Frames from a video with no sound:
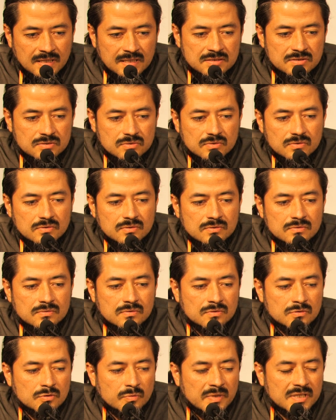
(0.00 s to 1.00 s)
is to
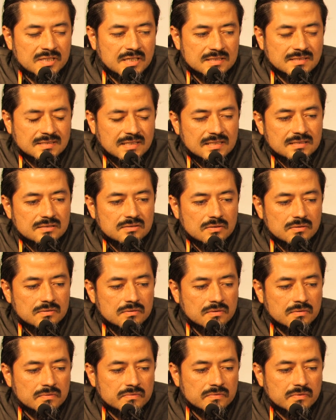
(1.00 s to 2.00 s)
make a sense,
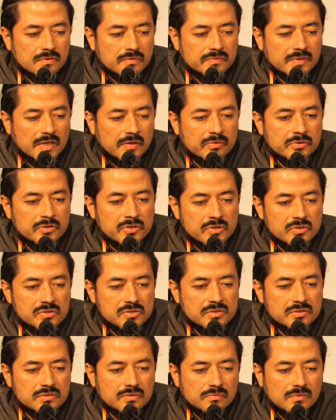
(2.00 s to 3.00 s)
no, of how
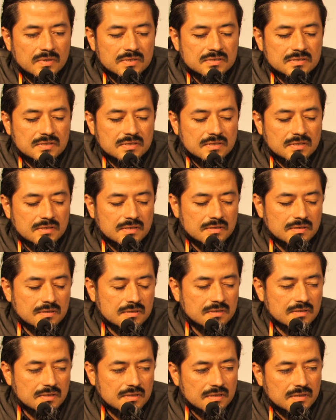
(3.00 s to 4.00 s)
huge was
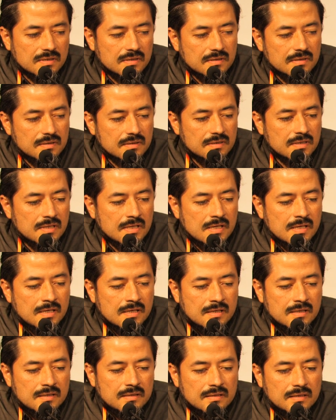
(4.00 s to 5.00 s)

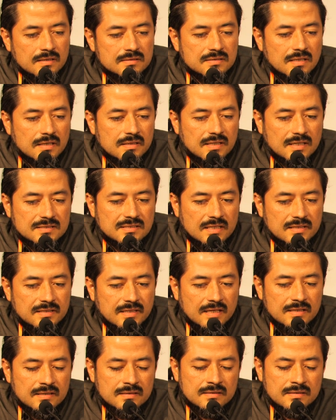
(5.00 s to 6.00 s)
this
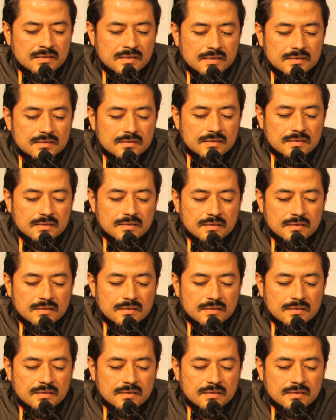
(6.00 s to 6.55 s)
transatlantic